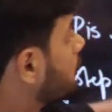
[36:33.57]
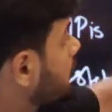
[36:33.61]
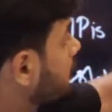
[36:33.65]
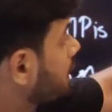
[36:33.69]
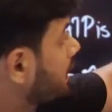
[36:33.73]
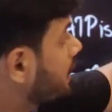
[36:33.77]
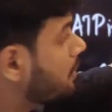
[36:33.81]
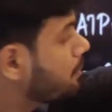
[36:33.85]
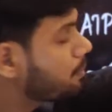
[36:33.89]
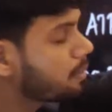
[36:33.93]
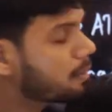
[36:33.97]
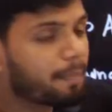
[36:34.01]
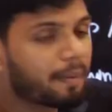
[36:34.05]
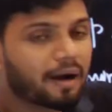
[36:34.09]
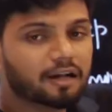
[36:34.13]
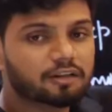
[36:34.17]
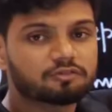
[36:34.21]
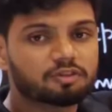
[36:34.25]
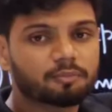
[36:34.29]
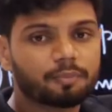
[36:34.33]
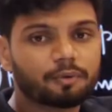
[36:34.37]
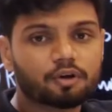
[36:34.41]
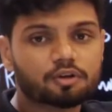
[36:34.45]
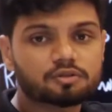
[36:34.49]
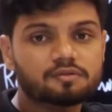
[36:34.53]
EMP pathway
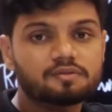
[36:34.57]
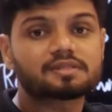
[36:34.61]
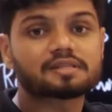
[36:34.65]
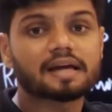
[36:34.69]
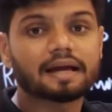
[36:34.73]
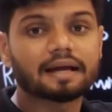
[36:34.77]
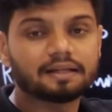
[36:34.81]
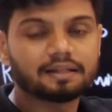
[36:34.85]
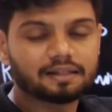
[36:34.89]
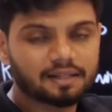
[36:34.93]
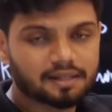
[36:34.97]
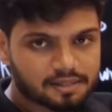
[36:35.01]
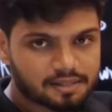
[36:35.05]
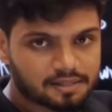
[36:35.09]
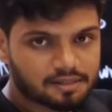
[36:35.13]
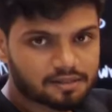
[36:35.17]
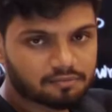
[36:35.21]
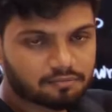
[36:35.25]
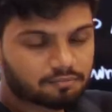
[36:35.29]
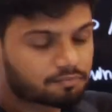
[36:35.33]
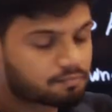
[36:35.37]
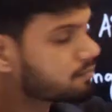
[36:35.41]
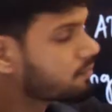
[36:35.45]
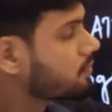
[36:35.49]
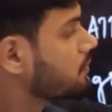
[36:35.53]
because of scientist.
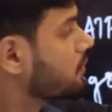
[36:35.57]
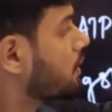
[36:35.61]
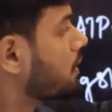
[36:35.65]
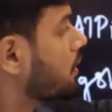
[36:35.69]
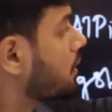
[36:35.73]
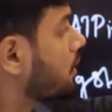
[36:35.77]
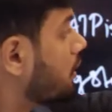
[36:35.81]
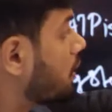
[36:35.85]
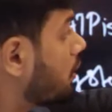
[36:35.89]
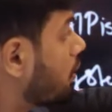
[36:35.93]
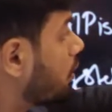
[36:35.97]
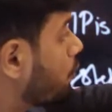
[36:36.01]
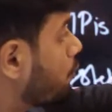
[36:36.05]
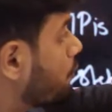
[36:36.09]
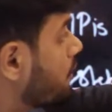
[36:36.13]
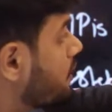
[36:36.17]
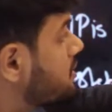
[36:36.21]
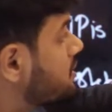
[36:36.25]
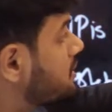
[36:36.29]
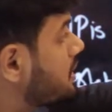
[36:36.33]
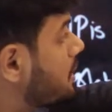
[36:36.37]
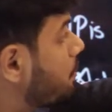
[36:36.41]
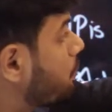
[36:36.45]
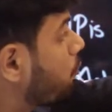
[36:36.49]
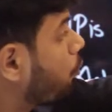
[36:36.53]
Which
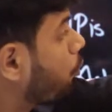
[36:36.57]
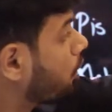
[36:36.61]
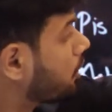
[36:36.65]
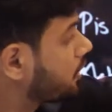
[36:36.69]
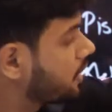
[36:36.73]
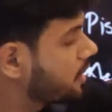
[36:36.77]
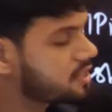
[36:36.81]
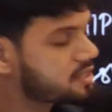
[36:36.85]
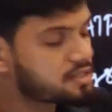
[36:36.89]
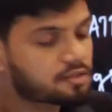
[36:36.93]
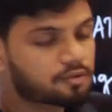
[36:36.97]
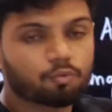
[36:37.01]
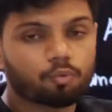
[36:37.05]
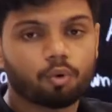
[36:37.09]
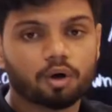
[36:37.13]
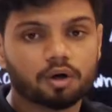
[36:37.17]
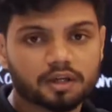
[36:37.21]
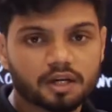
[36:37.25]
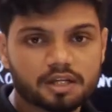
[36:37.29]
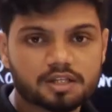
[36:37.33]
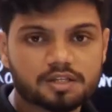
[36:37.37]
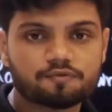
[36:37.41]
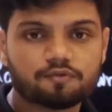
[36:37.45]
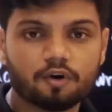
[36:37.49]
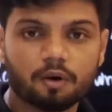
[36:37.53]
step water
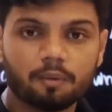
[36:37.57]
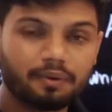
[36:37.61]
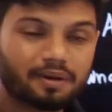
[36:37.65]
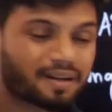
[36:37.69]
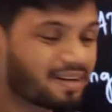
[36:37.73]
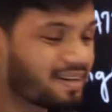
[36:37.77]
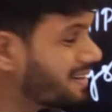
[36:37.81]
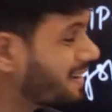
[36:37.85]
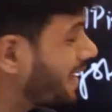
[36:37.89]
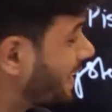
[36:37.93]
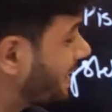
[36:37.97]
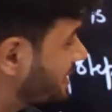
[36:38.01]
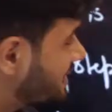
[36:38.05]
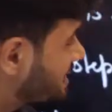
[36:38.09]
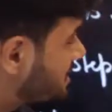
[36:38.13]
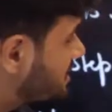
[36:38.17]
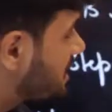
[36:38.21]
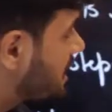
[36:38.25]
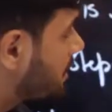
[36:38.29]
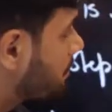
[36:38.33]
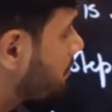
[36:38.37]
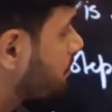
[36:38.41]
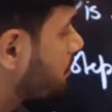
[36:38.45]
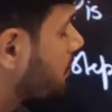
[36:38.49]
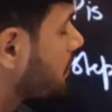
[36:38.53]
is formed? 9th
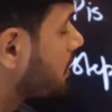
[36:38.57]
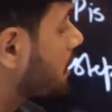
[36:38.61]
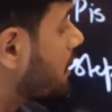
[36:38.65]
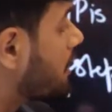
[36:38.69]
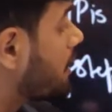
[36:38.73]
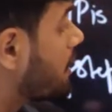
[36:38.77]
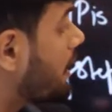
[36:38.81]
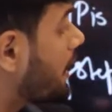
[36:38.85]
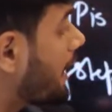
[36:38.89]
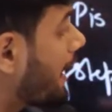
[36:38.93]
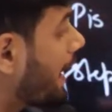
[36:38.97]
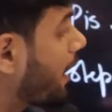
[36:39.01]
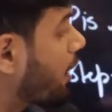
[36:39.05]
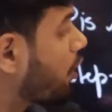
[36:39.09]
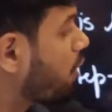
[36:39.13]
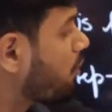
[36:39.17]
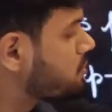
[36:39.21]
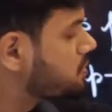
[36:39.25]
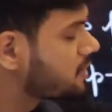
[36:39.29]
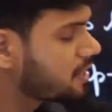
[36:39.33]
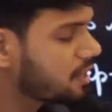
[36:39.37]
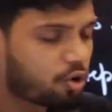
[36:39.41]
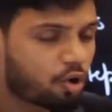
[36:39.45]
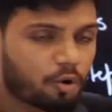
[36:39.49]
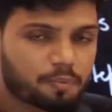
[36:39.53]
step. Aerobes
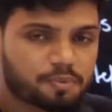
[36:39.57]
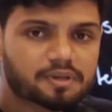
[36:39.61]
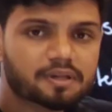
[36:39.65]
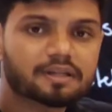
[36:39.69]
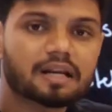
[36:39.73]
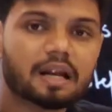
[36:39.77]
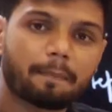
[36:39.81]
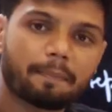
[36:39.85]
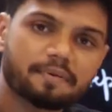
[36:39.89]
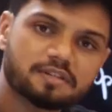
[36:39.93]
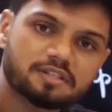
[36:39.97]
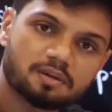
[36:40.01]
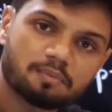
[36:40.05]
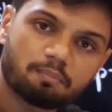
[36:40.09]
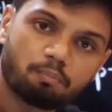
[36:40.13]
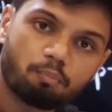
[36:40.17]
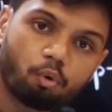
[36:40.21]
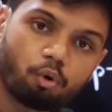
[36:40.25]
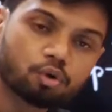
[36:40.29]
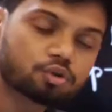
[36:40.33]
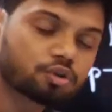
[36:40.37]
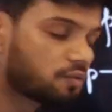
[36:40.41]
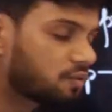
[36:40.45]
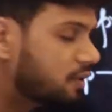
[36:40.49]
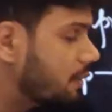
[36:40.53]
and anaerobes, it happens in
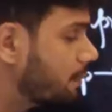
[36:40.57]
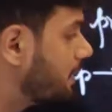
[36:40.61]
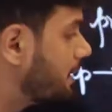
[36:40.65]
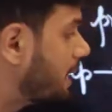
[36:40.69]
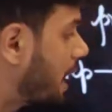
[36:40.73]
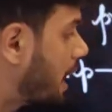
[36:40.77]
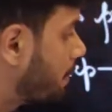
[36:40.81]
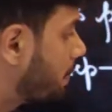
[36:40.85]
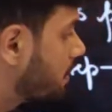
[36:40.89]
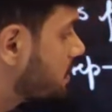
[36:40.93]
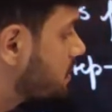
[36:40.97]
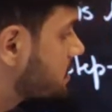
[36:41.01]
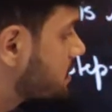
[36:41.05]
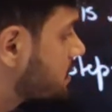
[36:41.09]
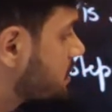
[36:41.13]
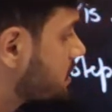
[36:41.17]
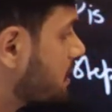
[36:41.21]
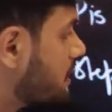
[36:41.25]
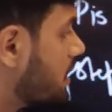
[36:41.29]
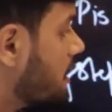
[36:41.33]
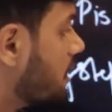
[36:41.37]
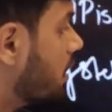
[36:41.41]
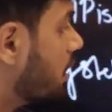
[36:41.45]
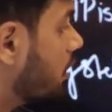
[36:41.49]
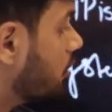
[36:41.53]
both of them. It happens.
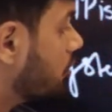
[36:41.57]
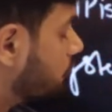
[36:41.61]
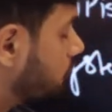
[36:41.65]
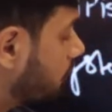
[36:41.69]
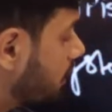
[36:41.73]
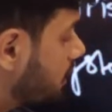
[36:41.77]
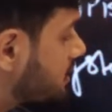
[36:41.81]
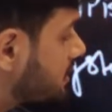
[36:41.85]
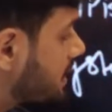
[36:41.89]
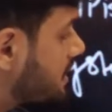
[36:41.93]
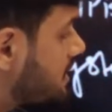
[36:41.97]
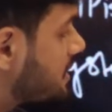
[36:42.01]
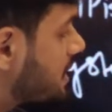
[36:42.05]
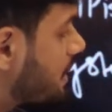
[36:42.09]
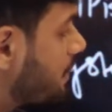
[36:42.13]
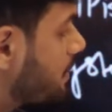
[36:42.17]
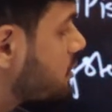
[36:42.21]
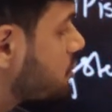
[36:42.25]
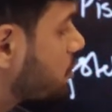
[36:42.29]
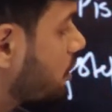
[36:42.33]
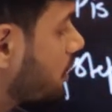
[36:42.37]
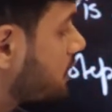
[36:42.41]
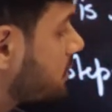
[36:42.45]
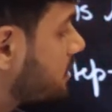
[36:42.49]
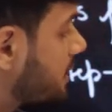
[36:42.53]
First enzyme is
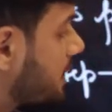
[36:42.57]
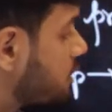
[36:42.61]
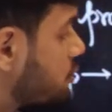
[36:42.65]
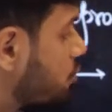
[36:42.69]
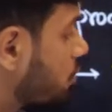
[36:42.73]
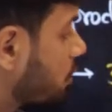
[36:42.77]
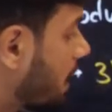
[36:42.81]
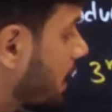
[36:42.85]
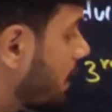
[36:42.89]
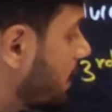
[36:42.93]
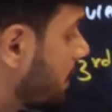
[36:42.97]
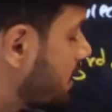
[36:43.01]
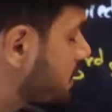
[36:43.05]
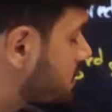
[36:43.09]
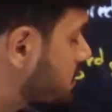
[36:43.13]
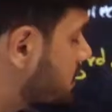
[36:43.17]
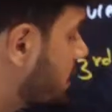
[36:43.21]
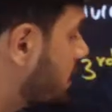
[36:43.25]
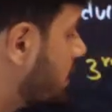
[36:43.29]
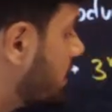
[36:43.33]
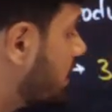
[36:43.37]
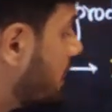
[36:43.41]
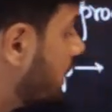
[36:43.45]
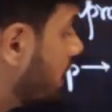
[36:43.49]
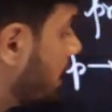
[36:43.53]
called as hexokinase.
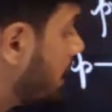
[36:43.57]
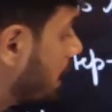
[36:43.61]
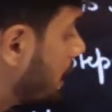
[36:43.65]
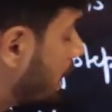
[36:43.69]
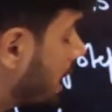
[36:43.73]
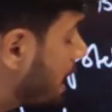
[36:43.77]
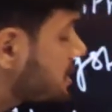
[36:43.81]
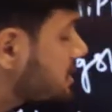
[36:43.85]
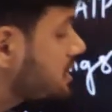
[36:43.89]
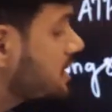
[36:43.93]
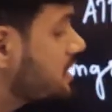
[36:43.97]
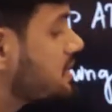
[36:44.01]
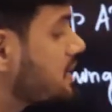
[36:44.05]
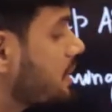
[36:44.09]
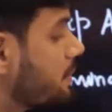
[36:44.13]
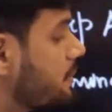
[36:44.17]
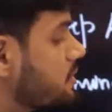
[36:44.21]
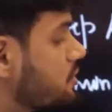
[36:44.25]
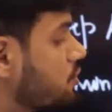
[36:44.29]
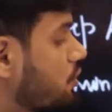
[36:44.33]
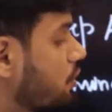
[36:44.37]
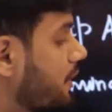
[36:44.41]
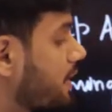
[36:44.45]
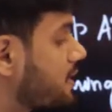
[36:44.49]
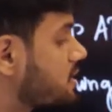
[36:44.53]
Last enzyme is
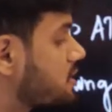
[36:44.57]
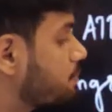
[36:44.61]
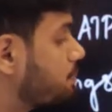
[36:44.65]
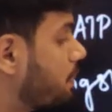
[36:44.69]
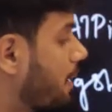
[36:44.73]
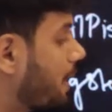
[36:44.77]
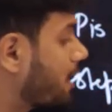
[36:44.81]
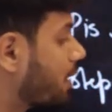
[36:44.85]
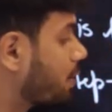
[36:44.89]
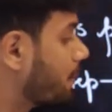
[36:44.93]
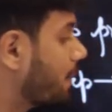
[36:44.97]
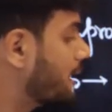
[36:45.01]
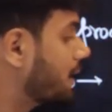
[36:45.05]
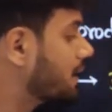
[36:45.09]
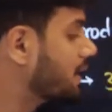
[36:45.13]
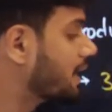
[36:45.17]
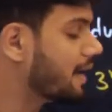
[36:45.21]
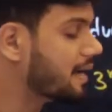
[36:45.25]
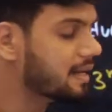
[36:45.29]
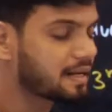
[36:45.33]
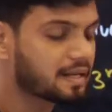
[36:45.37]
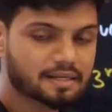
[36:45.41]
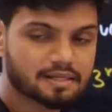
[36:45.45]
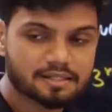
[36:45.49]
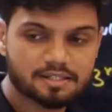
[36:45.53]
called as pyruvate
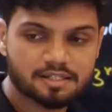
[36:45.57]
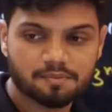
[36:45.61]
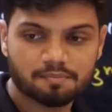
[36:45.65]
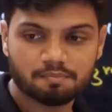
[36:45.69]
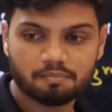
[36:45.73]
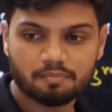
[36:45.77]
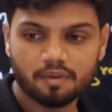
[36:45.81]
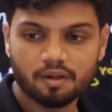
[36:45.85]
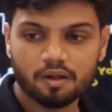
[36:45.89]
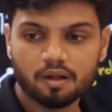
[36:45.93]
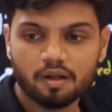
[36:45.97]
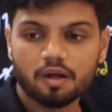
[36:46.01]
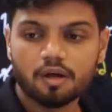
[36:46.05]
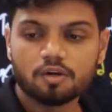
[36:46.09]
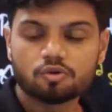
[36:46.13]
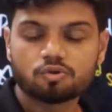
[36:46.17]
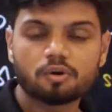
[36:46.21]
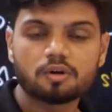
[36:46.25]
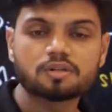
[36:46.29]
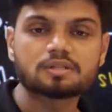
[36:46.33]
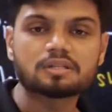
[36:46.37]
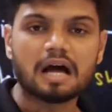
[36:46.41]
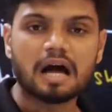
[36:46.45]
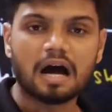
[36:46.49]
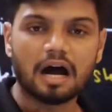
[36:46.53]
kinase.
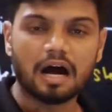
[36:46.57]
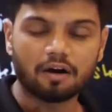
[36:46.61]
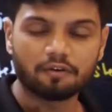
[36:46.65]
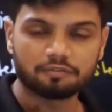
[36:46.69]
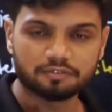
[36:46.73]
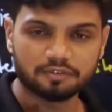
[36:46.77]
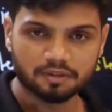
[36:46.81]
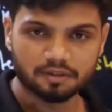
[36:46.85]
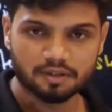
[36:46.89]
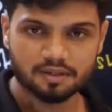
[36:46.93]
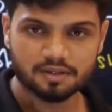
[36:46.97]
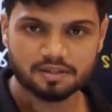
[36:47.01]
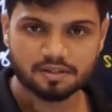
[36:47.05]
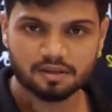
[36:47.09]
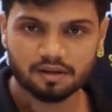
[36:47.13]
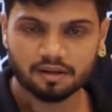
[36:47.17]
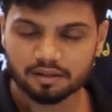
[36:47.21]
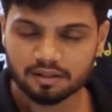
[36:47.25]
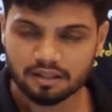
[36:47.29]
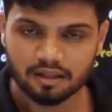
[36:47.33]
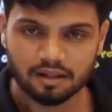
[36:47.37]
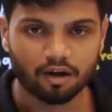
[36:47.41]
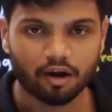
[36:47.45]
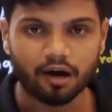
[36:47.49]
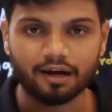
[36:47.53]
Students, after this,
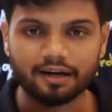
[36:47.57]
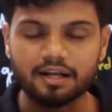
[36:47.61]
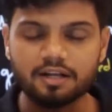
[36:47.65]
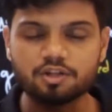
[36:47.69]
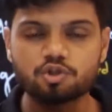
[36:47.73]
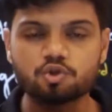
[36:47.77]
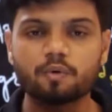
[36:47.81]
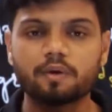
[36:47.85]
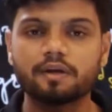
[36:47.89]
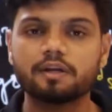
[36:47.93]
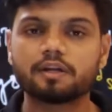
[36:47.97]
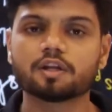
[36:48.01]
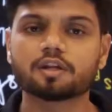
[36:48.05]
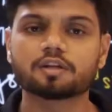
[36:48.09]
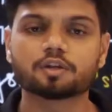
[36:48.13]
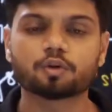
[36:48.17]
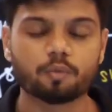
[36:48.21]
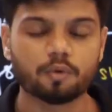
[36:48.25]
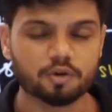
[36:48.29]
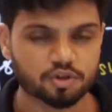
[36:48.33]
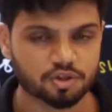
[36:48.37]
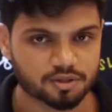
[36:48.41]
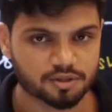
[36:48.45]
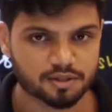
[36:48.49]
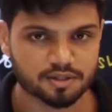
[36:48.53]
they will not ask you any other
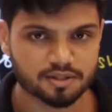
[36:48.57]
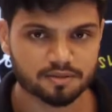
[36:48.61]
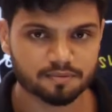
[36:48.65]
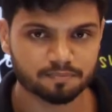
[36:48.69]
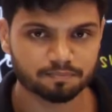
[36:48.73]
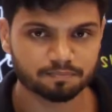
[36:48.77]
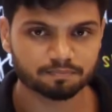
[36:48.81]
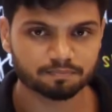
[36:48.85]
questions.